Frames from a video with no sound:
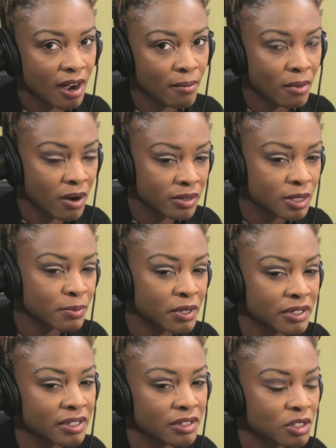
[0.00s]
amongst
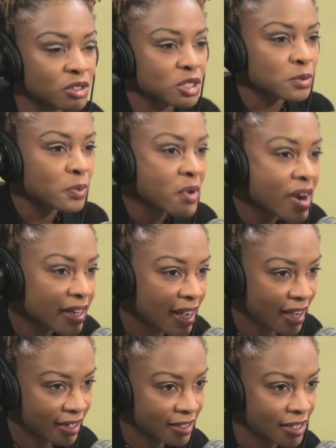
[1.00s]
persons to spread
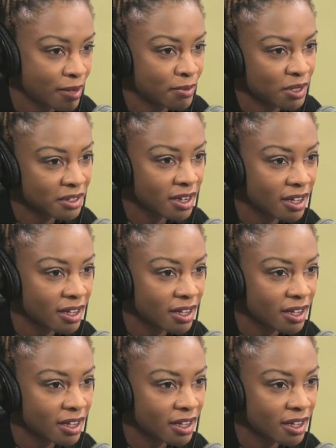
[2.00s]
that excitement